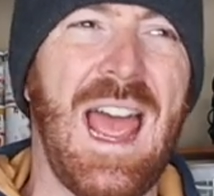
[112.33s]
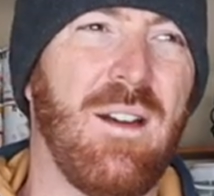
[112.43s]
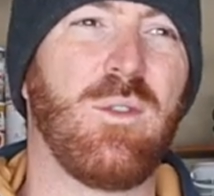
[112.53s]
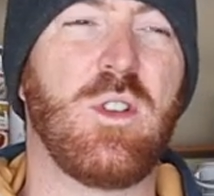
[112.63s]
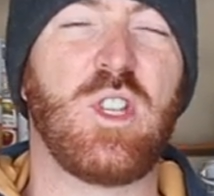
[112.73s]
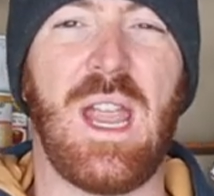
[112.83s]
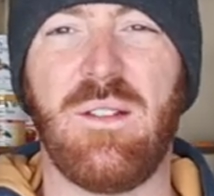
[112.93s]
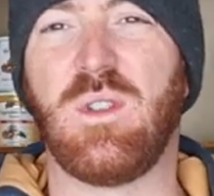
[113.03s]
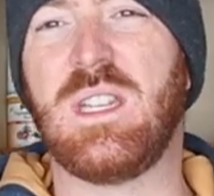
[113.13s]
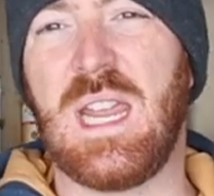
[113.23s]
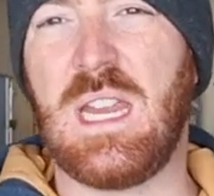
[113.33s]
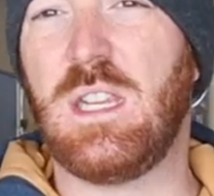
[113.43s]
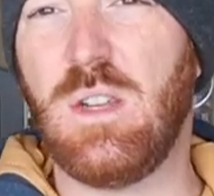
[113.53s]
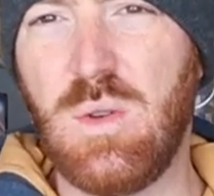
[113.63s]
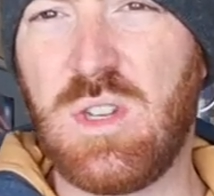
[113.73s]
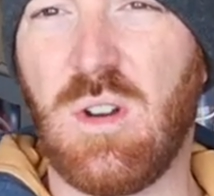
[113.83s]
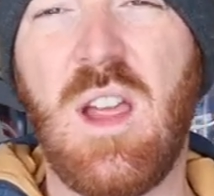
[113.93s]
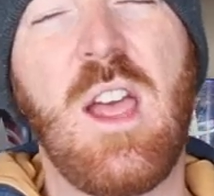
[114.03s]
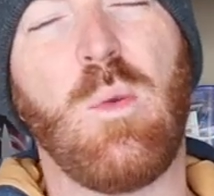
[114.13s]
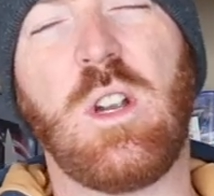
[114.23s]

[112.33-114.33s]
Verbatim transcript: average everyday user,